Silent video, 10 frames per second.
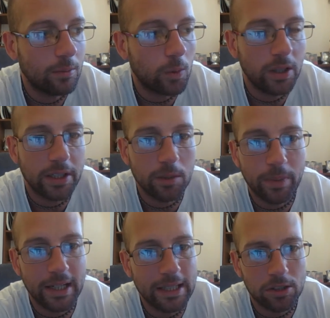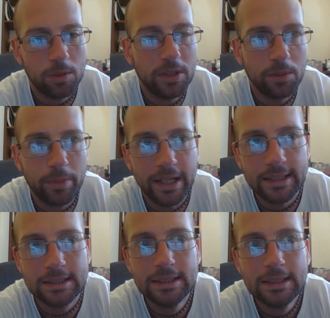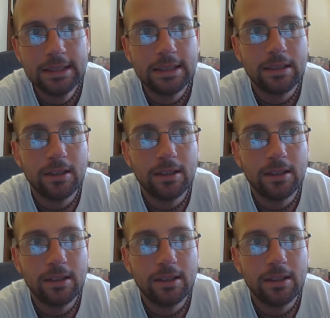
work is bad, alchemy is bad, yeah,